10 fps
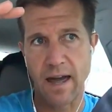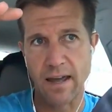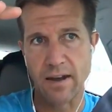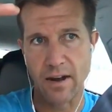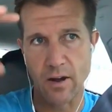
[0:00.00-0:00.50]

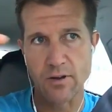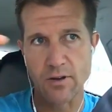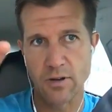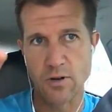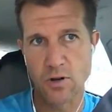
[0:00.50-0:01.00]
and and
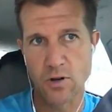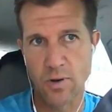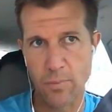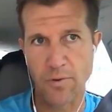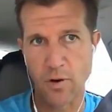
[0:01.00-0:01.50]
also
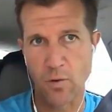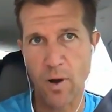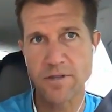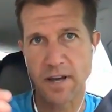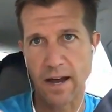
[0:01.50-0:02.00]
showing up with your
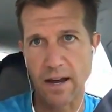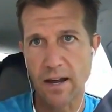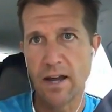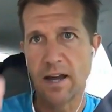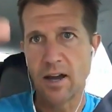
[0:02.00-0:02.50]

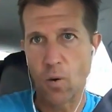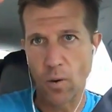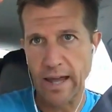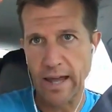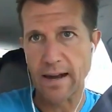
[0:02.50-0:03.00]
website
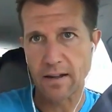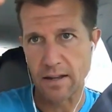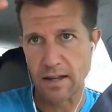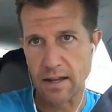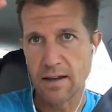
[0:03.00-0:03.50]

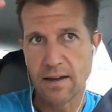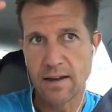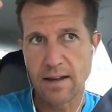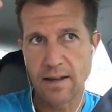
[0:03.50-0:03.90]
organically